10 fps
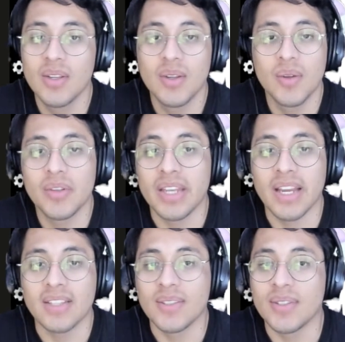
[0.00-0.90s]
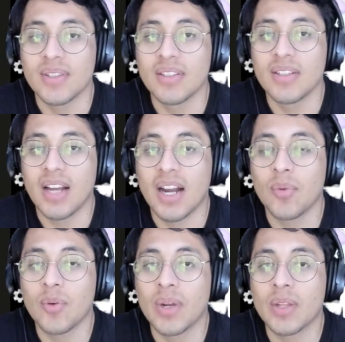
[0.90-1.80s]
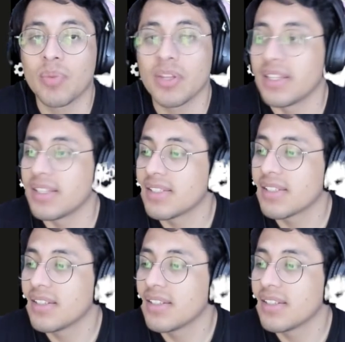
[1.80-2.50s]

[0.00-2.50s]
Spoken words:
Yeah, dude, I would rather play this.